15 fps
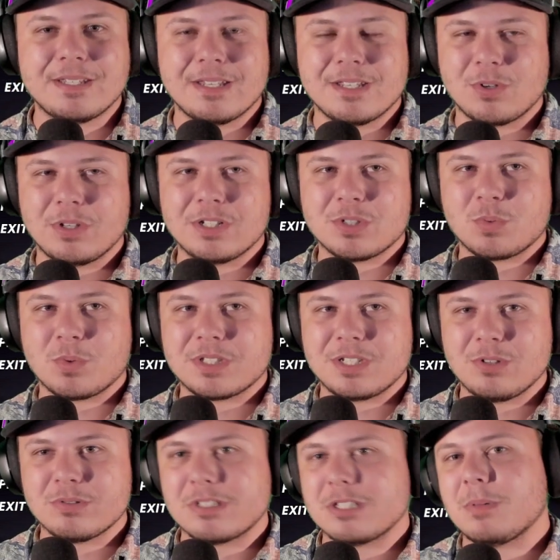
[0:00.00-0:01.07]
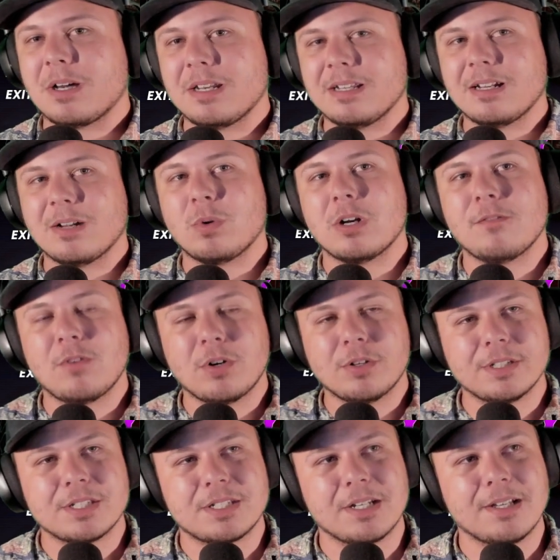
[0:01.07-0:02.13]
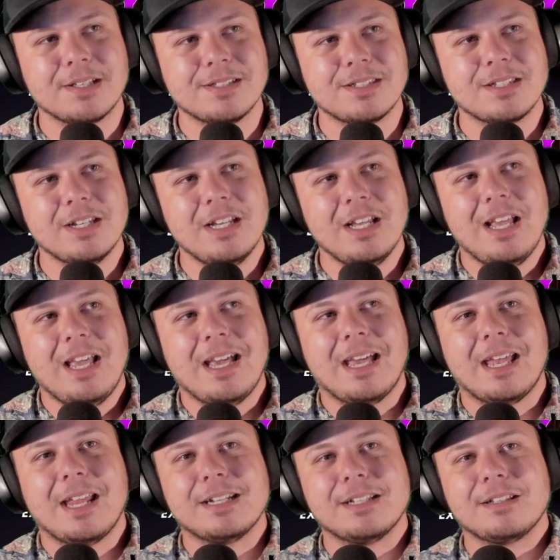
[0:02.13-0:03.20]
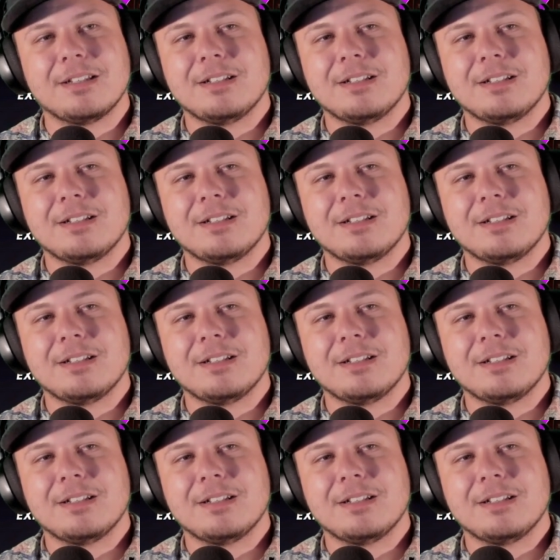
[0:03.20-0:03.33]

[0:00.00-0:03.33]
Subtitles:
and so he just wants to use his body to get rid of all the stuns. And it